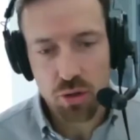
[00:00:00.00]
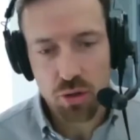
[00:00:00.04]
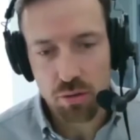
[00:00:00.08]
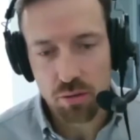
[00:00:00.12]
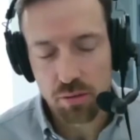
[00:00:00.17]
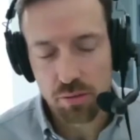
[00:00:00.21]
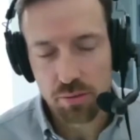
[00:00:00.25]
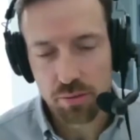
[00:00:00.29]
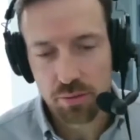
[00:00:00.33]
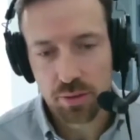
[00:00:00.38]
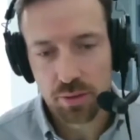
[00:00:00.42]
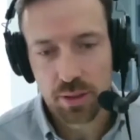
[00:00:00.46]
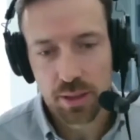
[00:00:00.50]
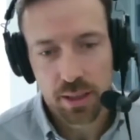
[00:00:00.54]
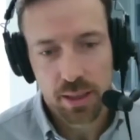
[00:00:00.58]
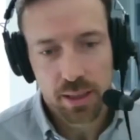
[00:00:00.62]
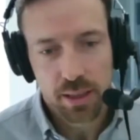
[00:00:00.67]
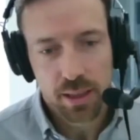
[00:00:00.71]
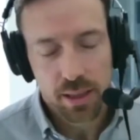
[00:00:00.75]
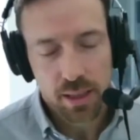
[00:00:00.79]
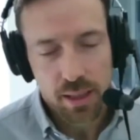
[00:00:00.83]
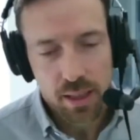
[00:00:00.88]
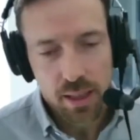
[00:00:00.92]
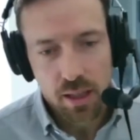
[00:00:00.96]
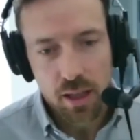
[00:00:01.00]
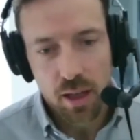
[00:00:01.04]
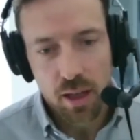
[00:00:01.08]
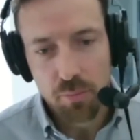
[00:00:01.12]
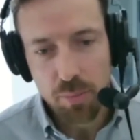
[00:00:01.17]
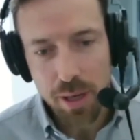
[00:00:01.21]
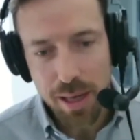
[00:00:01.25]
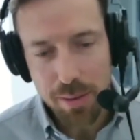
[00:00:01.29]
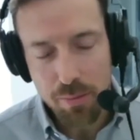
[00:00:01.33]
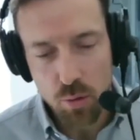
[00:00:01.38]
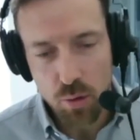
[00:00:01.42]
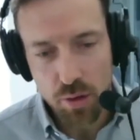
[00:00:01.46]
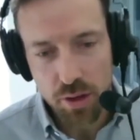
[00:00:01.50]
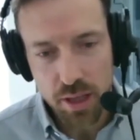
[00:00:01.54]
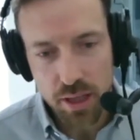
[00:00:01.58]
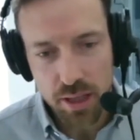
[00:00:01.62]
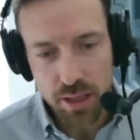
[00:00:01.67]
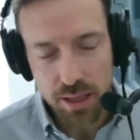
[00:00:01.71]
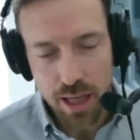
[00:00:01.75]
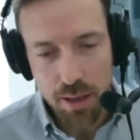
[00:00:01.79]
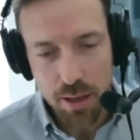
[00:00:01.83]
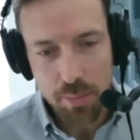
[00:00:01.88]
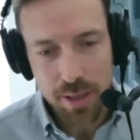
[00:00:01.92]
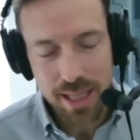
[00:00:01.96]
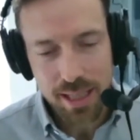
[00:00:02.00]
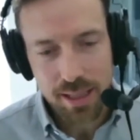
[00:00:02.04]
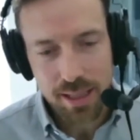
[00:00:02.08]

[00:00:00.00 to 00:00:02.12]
of people within the company?